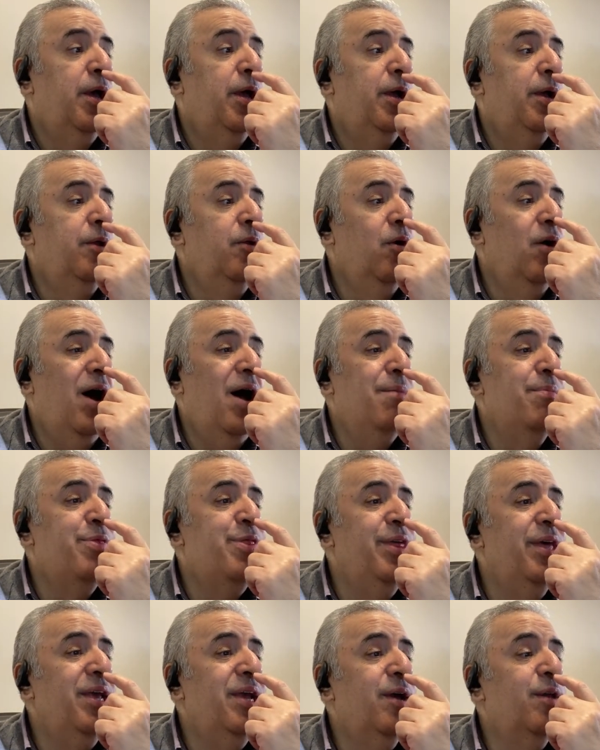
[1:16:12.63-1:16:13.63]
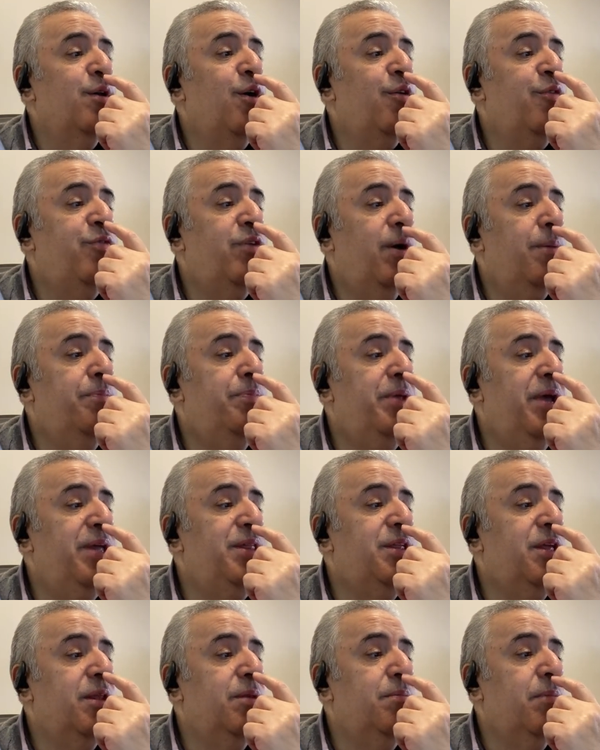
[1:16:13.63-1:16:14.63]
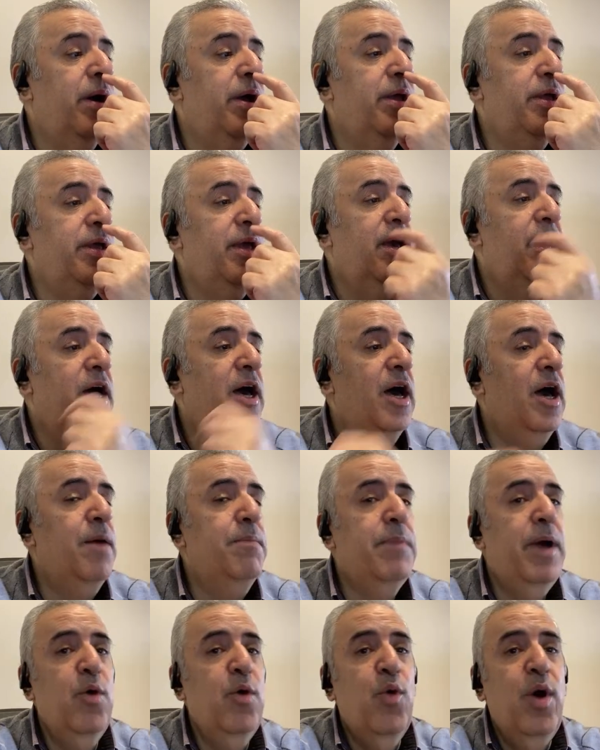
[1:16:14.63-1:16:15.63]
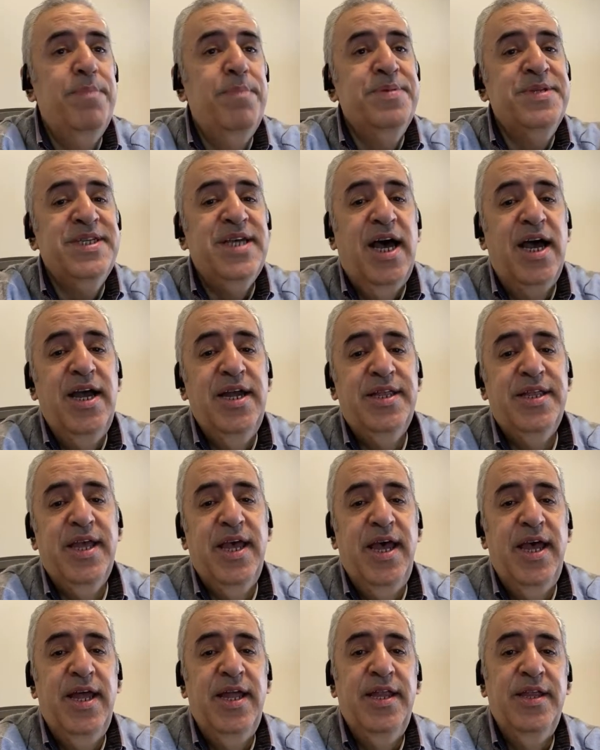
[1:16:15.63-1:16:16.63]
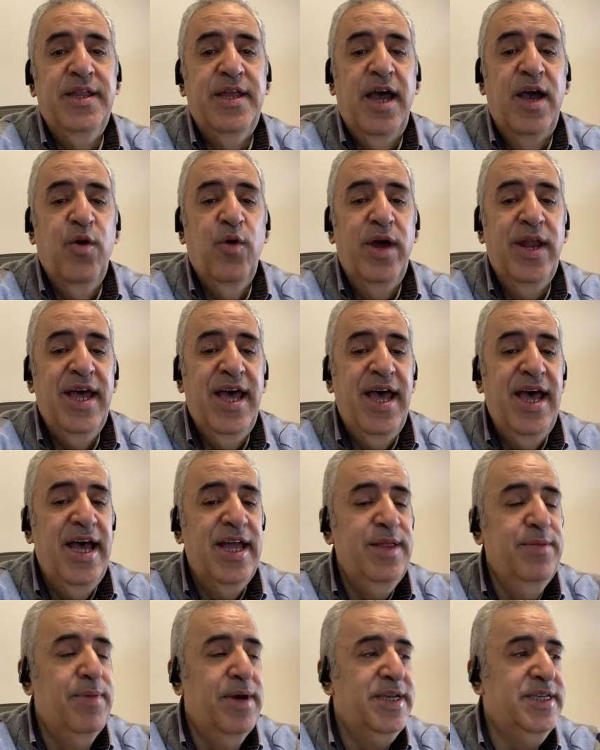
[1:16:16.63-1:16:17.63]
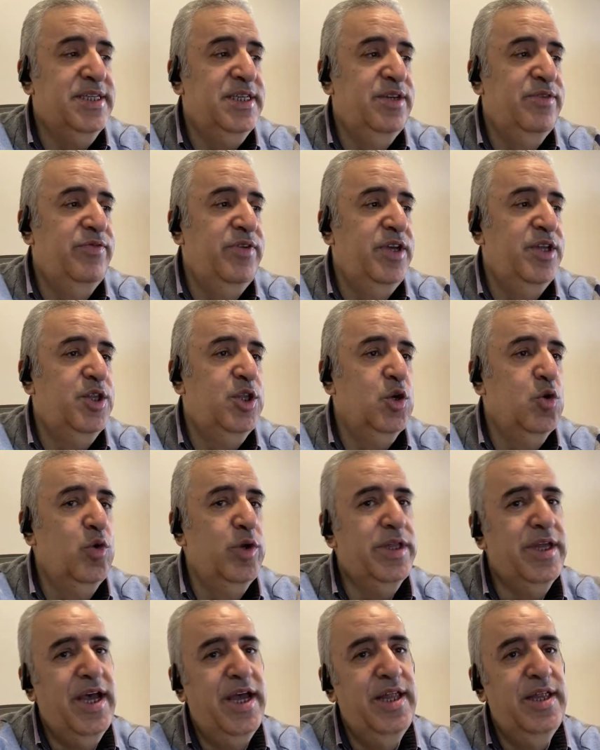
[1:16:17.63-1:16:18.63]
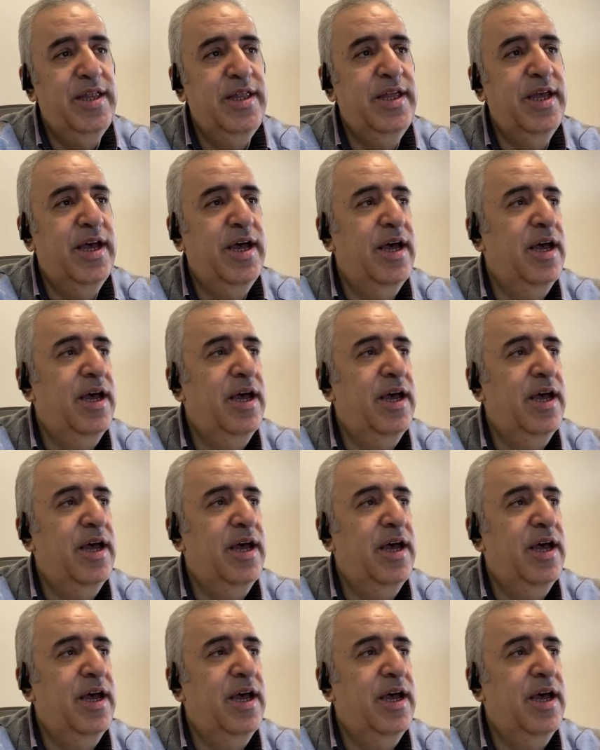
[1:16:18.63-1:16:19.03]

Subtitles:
I'm thinking of updating my website, and I want to add my CV to it, and